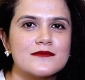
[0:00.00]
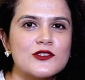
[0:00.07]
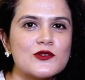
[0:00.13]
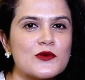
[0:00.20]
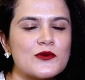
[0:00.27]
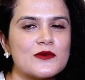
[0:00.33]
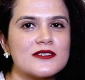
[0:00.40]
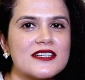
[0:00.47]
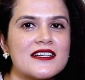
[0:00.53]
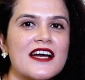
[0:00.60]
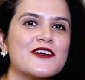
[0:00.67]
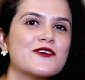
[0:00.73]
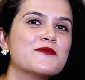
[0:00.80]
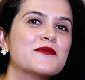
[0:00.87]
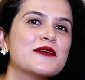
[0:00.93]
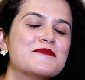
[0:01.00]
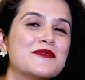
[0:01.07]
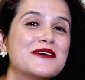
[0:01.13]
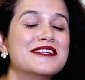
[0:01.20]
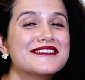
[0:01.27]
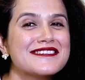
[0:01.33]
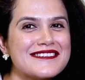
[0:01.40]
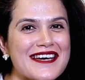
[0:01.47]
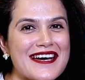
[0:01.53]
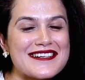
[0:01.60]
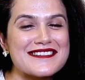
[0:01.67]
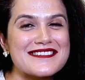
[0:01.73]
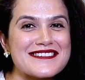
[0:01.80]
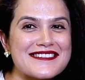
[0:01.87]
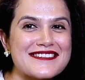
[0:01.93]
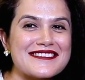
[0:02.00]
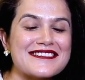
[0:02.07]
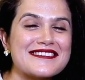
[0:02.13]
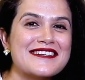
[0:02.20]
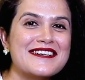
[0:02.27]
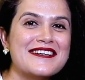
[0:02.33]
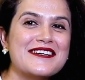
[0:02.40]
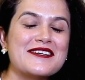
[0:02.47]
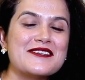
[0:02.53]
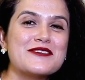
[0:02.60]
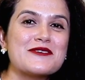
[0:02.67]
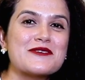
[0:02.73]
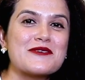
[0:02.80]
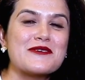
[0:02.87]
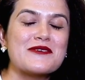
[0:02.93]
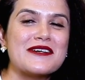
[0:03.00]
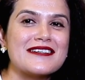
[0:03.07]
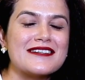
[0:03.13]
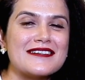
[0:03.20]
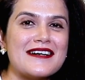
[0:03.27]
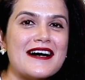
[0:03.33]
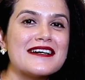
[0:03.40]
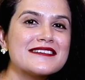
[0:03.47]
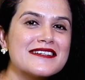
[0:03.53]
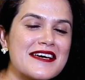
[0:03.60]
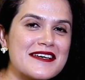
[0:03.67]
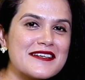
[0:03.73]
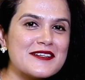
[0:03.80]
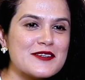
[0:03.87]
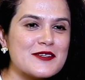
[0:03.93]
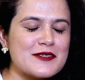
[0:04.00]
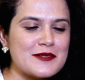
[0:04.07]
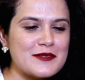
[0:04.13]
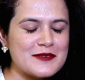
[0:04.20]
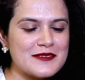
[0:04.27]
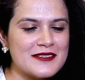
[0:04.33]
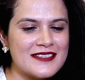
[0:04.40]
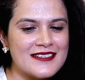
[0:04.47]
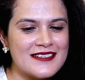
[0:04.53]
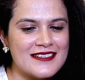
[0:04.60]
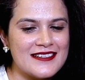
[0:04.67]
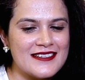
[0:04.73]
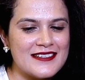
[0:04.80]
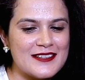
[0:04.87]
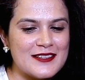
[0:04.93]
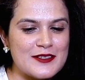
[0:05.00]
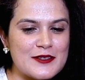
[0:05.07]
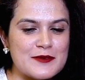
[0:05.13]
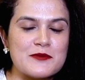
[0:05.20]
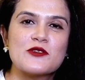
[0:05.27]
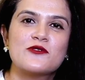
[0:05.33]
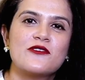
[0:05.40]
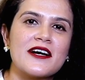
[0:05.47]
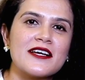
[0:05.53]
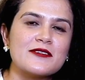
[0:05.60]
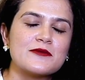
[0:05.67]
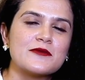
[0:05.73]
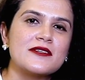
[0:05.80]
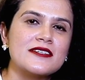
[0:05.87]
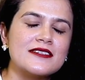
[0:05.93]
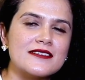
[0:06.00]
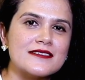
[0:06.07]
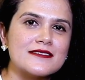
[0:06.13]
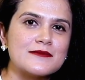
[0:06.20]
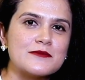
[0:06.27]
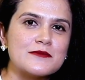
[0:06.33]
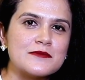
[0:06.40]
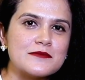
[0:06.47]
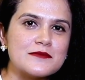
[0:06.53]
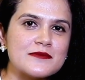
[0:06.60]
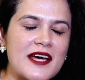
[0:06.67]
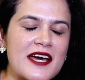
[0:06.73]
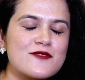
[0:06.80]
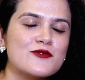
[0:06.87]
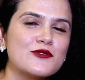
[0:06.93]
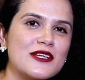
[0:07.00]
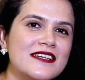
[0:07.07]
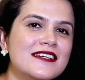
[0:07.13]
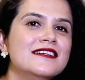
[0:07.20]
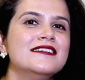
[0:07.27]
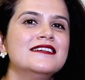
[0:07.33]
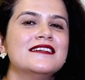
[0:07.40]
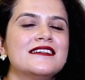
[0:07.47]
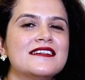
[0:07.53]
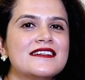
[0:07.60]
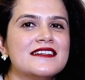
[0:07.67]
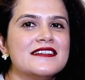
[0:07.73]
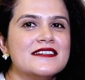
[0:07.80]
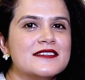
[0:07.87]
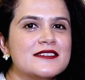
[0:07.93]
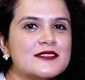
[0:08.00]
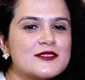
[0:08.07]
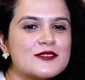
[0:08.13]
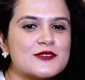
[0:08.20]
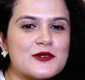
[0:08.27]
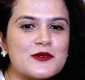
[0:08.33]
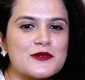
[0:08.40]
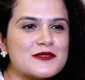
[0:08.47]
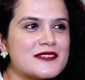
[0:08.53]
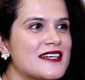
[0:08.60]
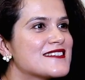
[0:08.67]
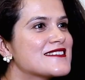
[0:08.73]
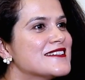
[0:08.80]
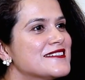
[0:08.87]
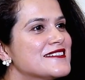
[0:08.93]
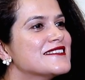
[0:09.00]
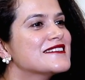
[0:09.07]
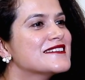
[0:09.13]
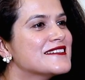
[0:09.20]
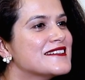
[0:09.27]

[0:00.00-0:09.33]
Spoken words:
you know, the kind of people that, you know, are there in the profile, thankfully. So that's it.